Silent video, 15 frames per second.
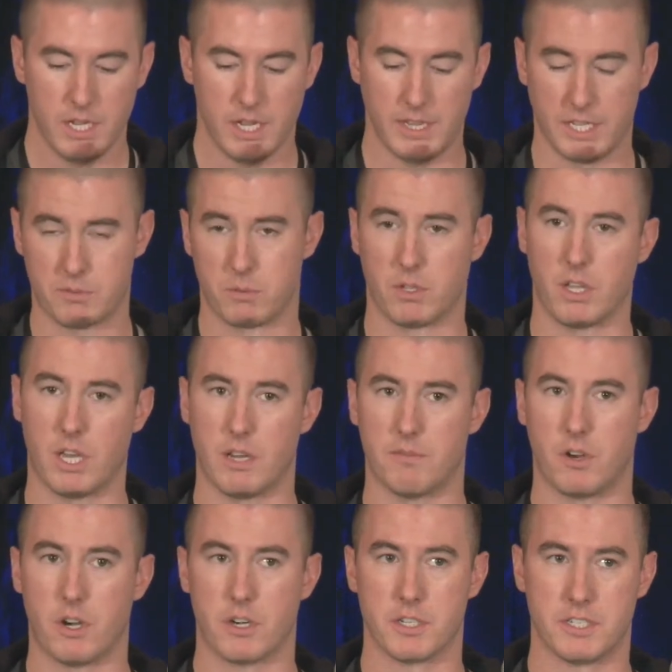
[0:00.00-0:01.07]
And that's where a lot
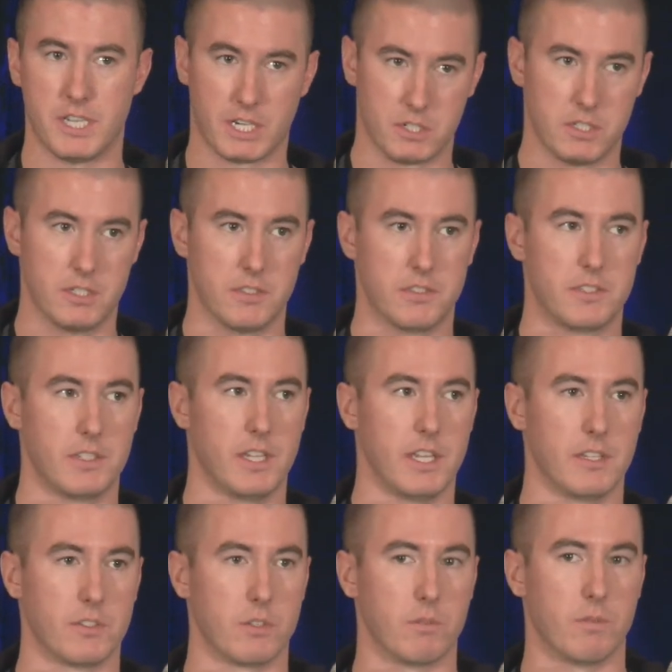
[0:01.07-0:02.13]
of our detections
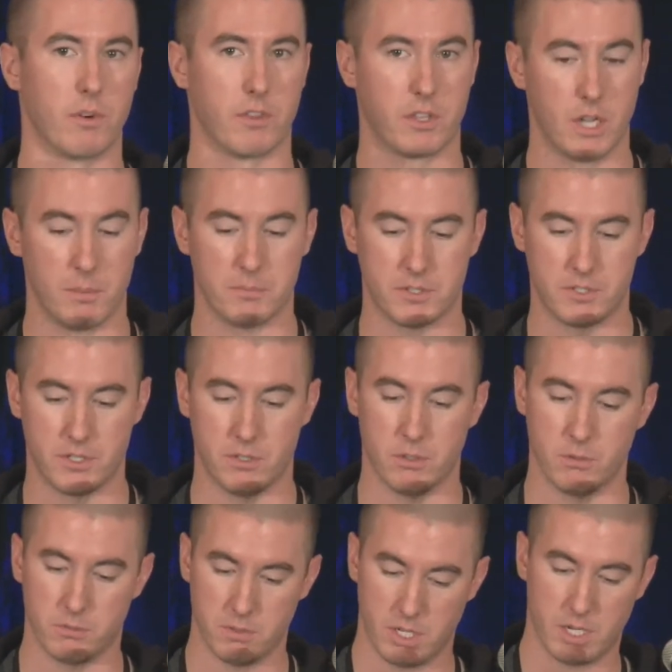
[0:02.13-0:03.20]
and so forth comes
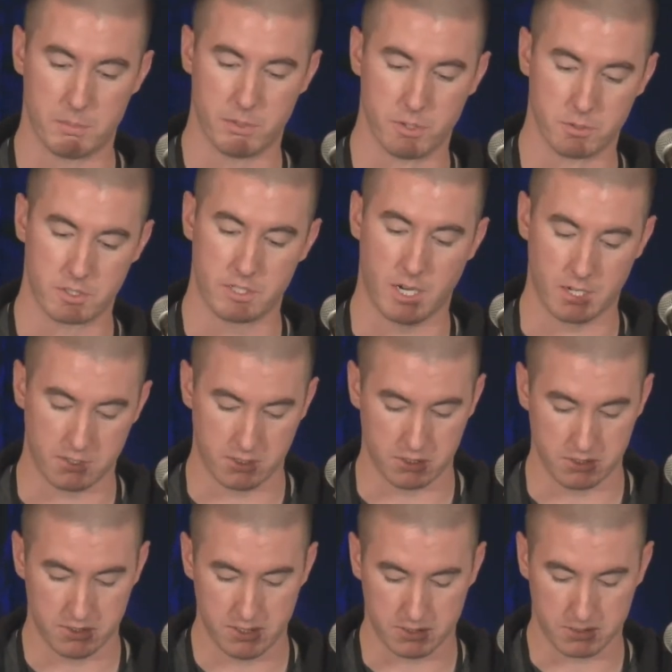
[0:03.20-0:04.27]
to produce talks
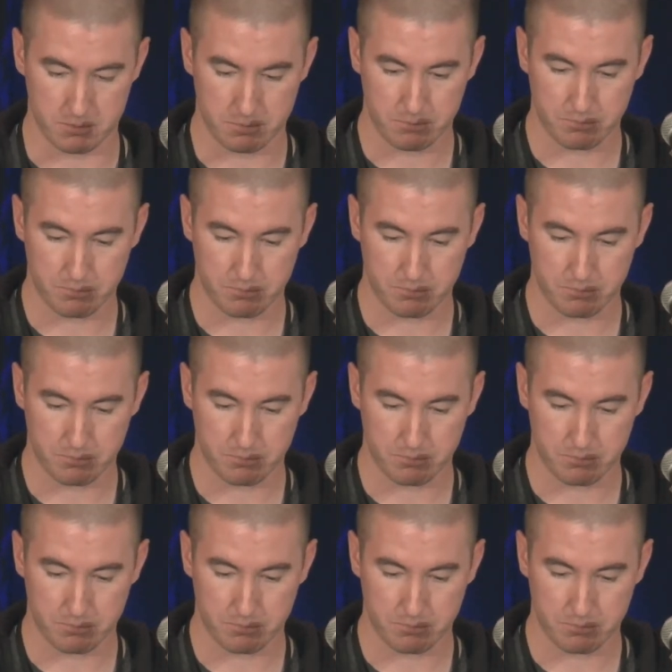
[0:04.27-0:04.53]
such as this.